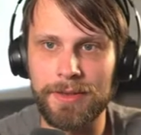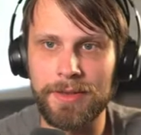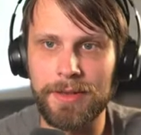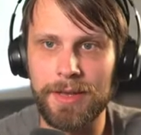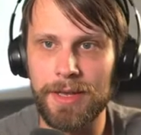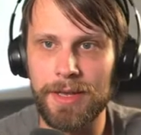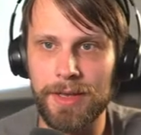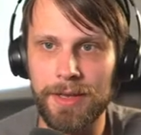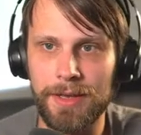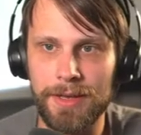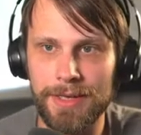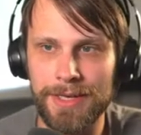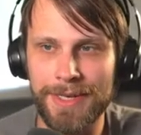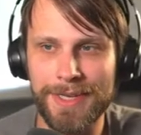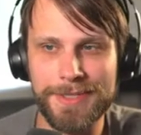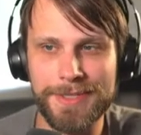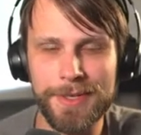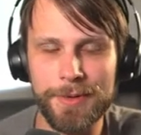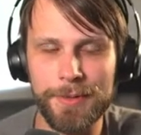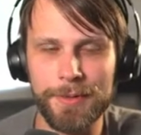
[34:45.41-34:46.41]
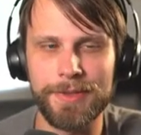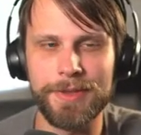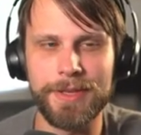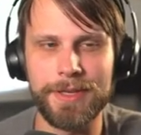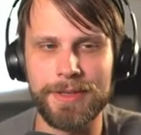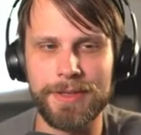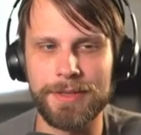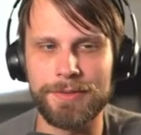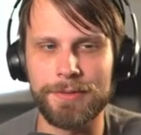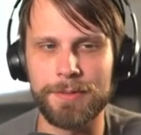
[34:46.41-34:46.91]
And I don't think
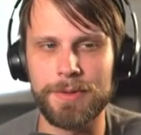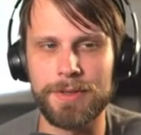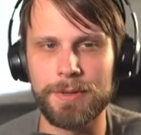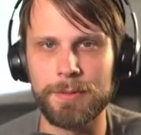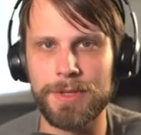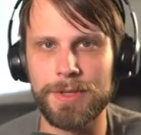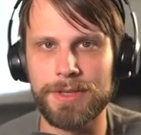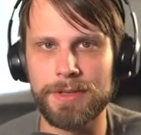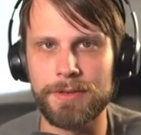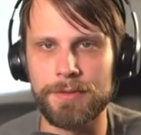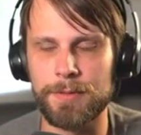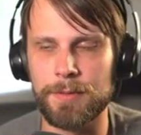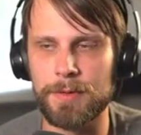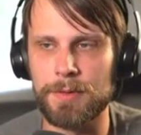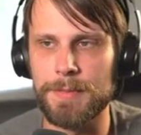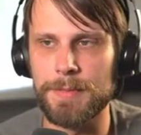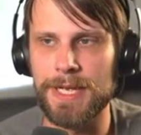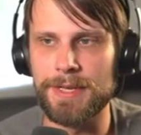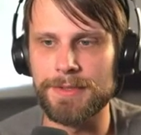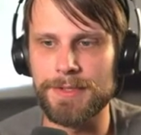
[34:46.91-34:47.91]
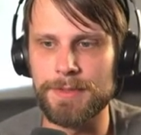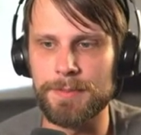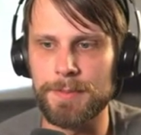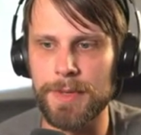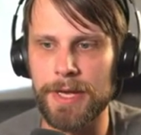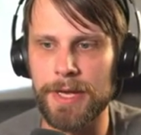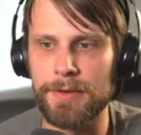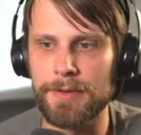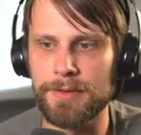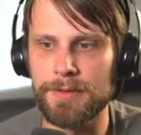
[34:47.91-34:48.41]
that's really what this format's
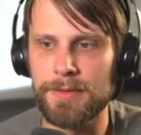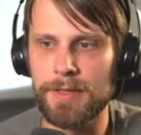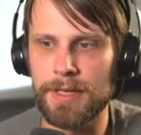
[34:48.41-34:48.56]
about.